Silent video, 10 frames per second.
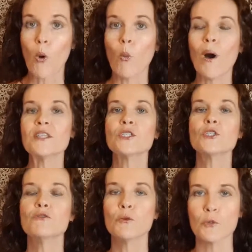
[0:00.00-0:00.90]
once
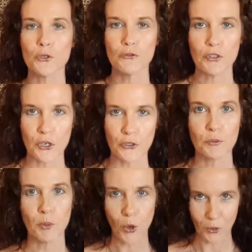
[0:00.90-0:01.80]
you've removed those
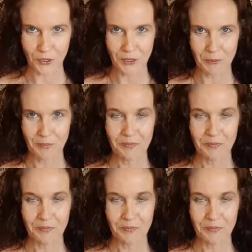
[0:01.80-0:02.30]
blocks.